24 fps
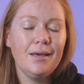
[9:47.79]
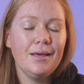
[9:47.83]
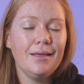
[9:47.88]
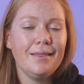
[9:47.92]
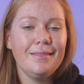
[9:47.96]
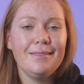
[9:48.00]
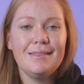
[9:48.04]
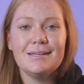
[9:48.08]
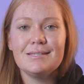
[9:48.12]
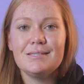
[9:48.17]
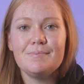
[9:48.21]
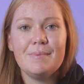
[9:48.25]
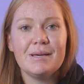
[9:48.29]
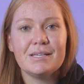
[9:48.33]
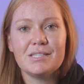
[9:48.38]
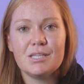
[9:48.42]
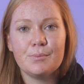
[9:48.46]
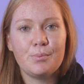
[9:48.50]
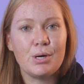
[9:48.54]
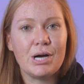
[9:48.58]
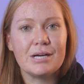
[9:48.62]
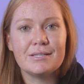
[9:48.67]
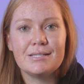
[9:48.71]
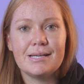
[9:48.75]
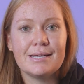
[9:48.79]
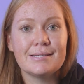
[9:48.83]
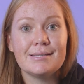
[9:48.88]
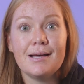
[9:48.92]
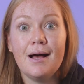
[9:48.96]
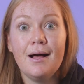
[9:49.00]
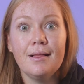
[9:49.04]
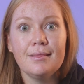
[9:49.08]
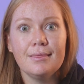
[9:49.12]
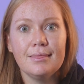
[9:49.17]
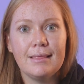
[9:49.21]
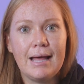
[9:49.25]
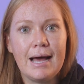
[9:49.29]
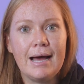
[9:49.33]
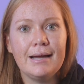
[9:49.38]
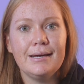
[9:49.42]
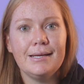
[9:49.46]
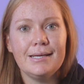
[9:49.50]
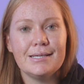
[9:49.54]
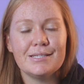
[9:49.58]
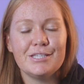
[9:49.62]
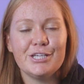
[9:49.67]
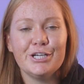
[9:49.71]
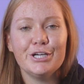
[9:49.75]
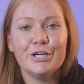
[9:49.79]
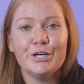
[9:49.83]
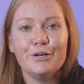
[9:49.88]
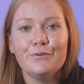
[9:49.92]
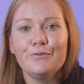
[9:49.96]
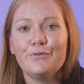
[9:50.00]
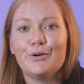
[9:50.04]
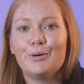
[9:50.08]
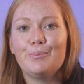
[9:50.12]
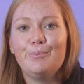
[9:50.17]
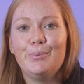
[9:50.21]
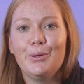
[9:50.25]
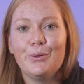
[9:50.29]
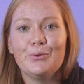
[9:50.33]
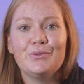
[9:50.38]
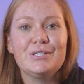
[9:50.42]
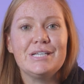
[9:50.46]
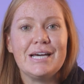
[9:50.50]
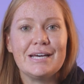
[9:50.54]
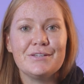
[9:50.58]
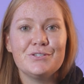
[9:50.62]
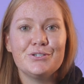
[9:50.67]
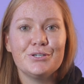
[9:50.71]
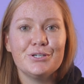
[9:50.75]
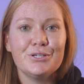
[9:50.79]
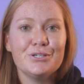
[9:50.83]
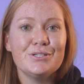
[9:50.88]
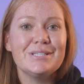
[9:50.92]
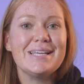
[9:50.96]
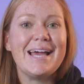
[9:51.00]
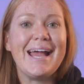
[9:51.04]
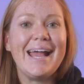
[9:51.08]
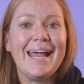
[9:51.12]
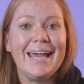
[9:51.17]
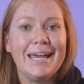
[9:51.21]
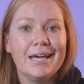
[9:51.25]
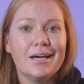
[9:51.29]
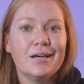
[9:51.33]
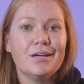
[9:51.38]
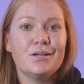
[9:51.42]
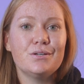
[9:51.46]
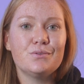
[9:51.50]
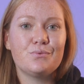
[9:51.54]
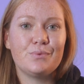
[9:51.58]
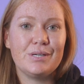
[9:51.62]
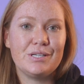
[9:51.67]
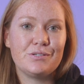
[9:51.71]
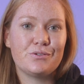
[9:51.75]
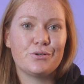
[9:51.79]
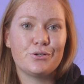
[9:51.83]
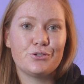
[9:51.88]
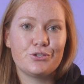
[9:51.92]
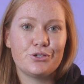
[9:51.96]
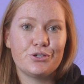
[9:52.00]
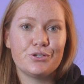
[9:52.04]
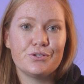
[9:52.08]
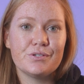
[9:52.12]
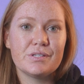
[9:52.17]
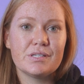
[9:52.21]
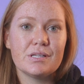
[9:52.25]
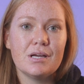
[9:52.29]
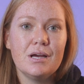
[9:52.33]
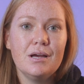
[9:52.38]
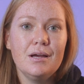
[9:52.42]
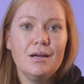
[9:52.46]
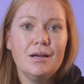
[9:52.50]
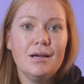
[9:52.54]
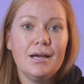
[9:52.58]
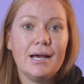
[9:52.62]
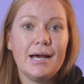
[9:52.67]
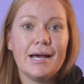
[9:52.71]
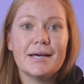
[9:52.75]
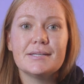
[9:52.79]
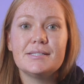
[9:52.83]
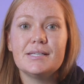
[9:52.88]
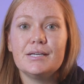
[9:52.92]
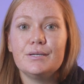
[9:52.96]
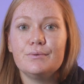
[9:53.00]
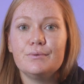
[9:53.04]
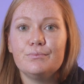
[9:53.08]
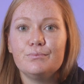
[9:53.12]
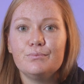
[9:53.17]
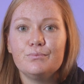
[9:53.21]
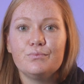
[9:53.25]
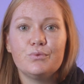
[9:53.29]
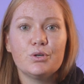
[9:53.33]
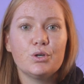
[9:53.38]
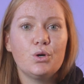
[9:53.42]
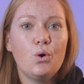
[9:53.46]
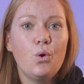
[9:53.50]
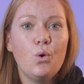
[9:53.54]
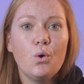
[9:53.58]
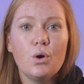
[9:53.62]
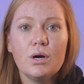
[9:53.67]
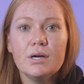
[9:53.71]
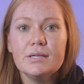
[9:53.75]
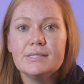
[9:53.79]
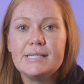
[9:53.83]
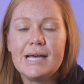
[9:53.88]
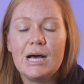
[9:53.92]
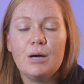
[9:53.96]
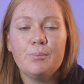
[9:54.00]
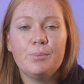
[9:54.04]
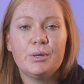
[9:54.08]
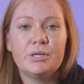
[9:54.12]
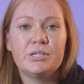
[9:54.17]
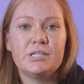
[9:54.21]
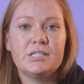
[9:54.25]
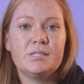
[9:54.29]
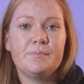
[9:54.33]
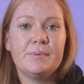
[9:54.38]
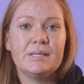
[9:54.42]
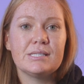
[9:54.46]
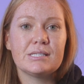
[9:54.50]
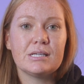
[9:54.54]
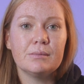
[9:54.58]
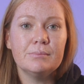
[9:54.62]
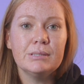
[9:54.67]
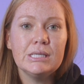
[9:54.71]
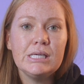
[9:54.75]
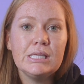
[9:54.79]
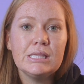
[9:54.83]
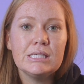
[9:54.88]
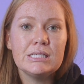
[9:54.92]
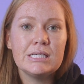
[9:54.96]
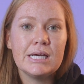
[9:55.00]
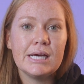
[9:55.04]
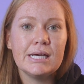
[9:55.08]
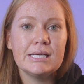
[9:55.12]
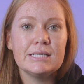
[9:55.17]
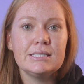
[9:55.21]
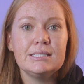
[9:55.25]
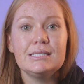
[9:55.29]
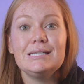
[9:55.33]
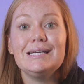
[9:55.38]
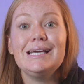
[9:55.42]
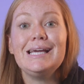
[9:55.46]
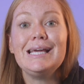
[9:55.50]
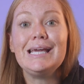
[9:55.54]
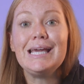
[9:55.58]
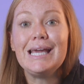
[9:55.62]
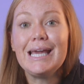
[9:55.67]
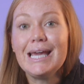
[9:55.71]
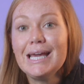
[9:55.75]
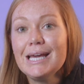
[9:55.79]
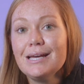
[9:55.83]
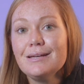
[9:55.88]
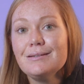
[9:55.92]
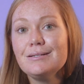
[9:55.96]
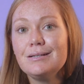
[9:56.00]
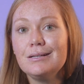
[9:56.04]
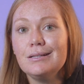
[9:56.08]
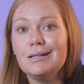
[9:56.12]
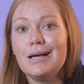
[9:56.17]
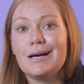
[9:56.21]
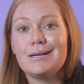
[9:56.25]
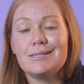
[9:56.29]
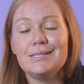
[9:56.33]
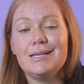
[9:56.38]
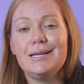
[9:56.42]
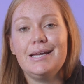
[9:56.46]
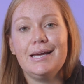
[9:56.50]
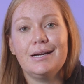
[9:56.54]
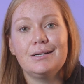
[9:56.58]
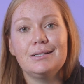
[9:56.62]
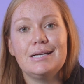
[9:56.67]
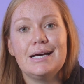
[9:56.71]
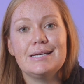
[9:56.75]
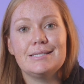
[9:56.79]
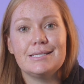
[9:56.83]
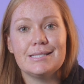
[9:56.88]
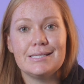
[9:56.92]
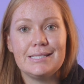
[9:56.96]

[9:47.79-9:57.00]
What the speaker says: This makes the process a lot easier for both testers and researchers, as it records how participants complete the test and collects and analyzes